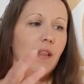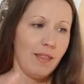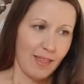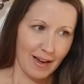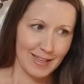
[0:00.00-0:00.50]

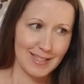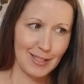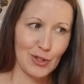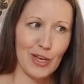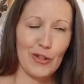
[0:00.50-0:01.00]
that
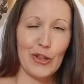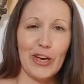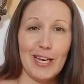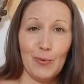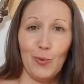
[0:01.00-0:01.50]
continued down the
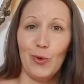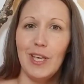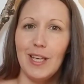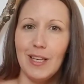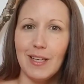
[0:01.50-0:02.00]
line and
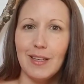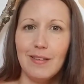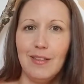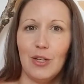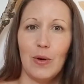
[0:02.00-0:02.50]
we
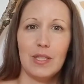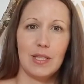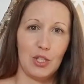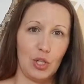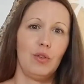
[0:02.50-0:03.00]
you know as the
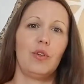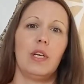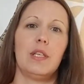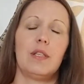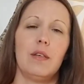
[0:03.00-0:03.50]
children
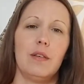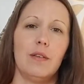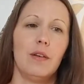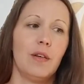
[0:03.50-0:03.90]
as the